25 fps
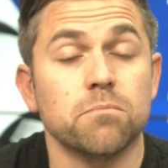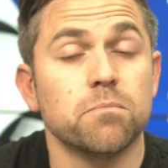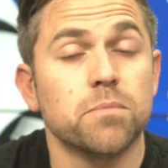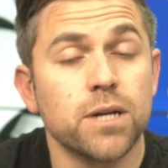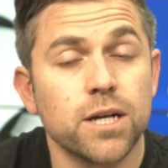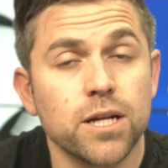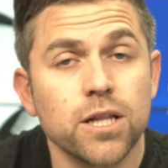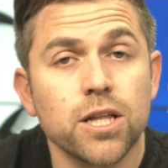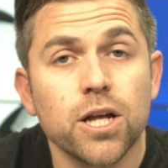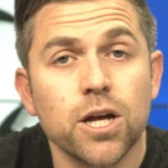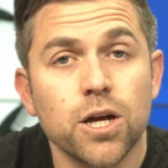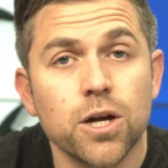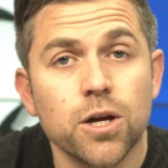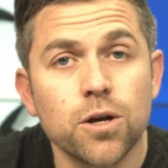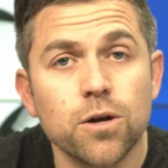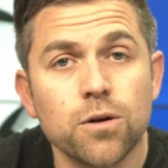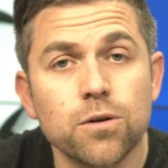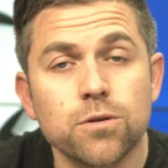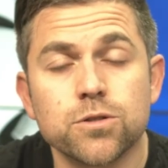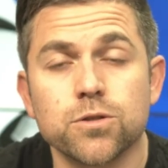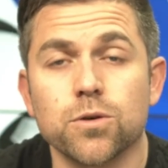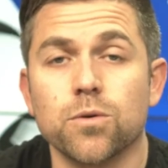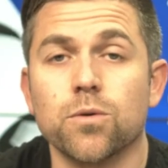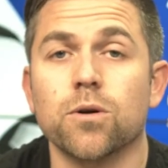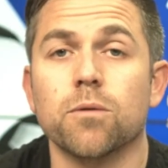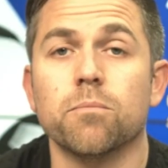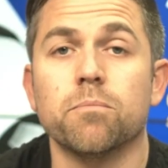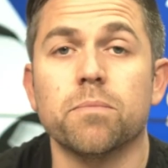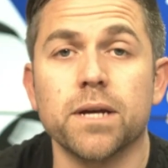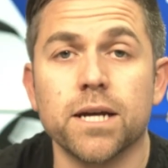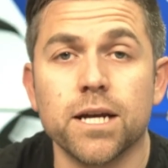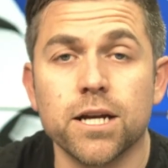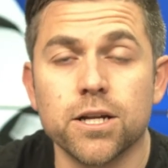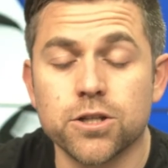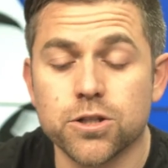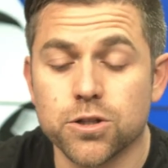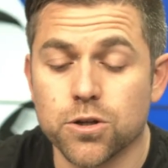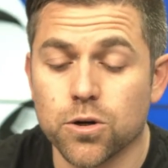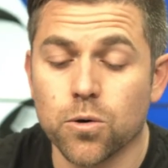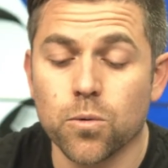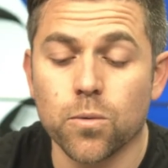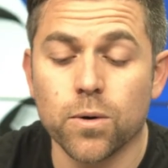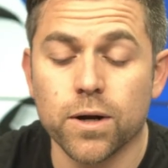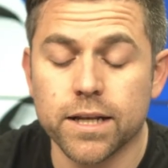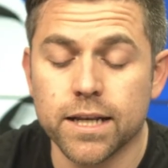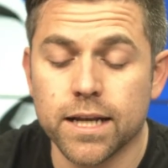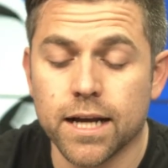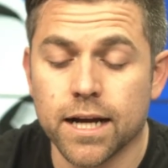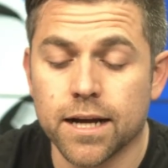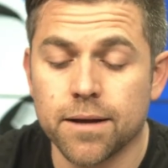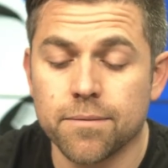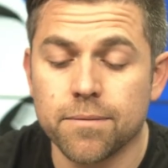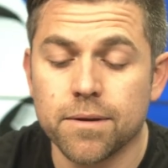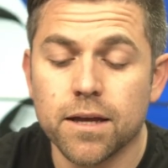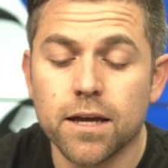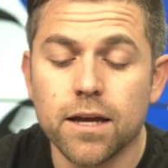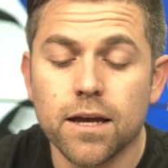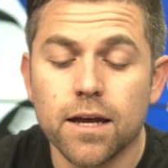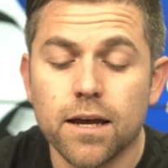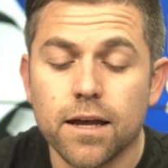pillows or a bench or whatnot.